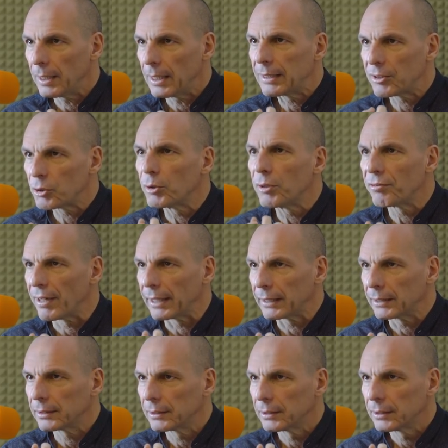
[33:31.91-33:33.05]
It's
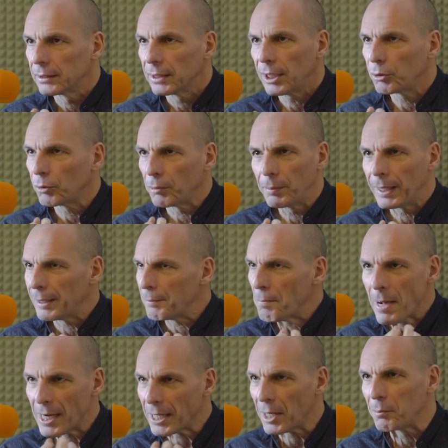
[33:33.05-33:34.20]
unifying. It would be a
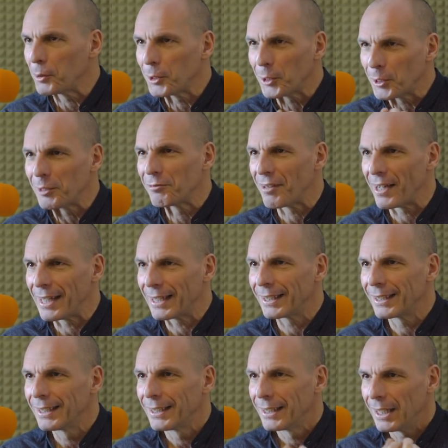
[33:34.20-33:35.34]
remarkable unifying